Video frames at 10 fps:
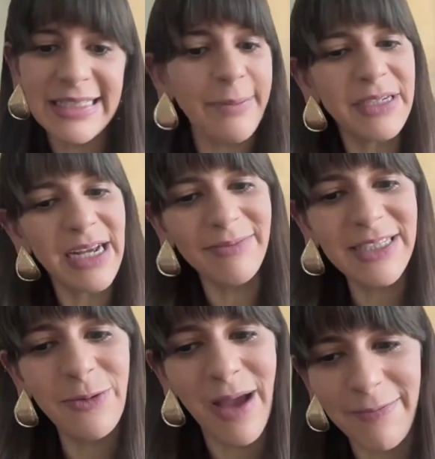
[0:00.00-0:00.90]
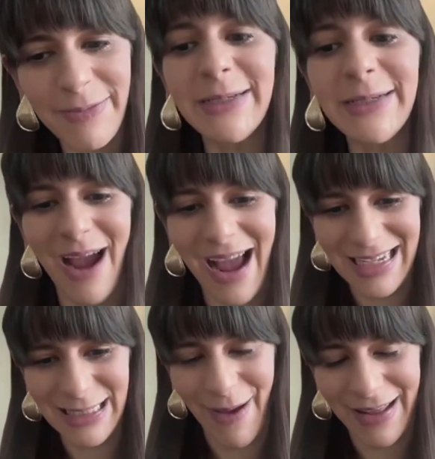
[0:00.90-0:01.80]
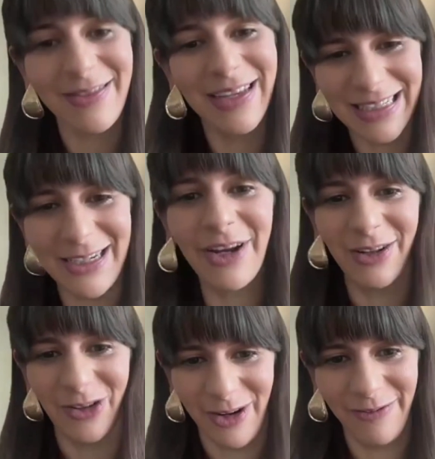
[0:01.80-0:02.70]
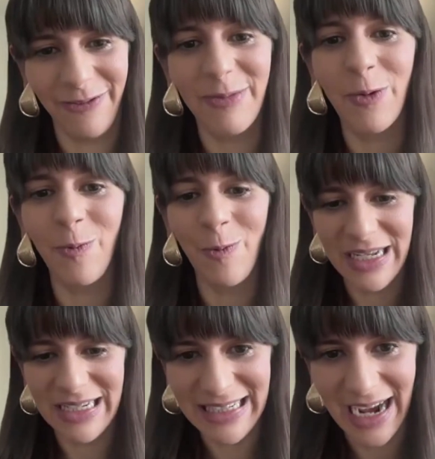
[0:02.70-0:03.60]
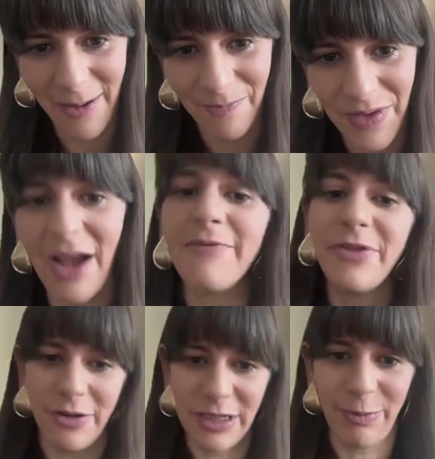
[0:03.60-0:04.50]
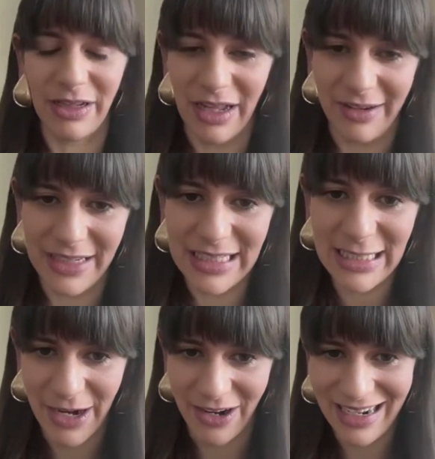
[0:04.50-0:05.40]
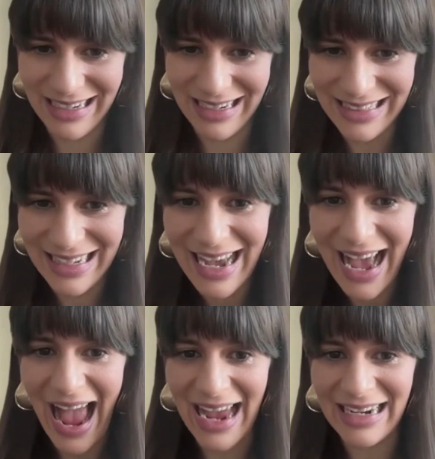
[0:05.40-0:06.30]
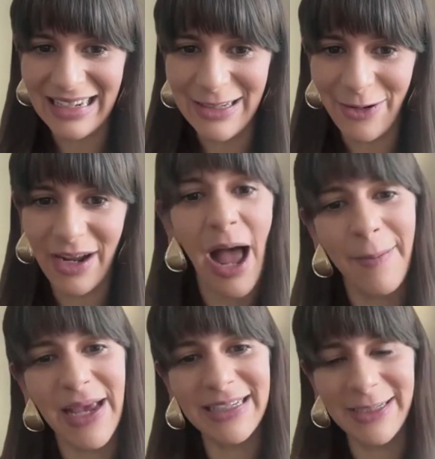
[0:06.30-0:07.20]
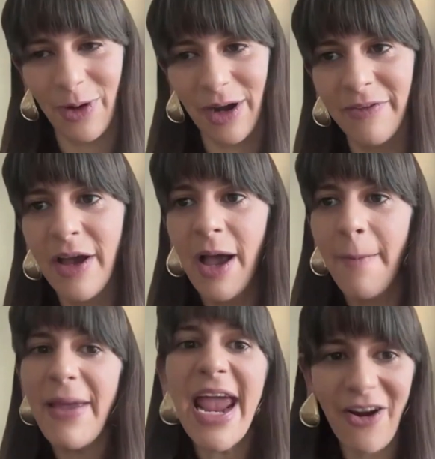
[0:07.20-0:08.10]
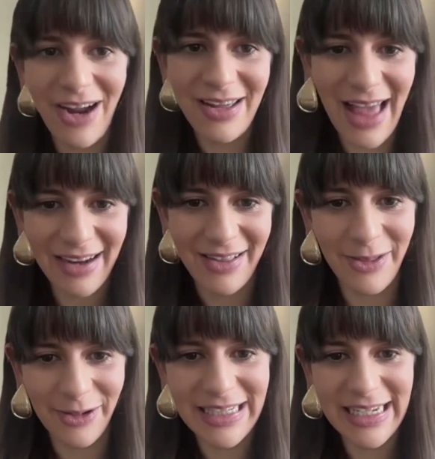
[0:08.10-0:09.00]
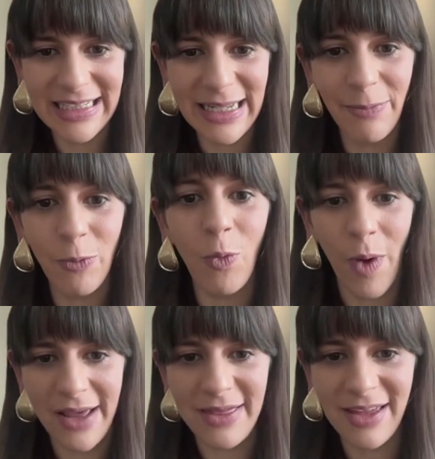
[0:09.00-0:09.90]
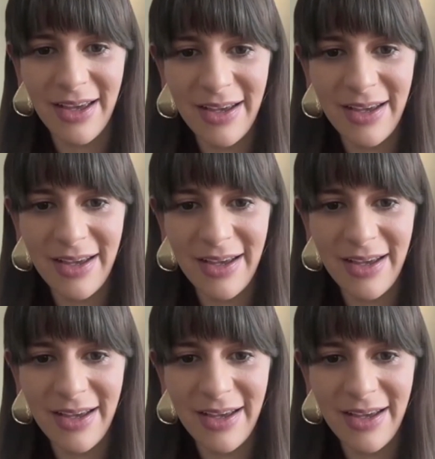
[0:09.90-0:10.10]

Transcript: sometimes you might be surprised by the things you can learn from the wisdom of those with a lot of experience. And so to come in sort of pairing that enthusiasm with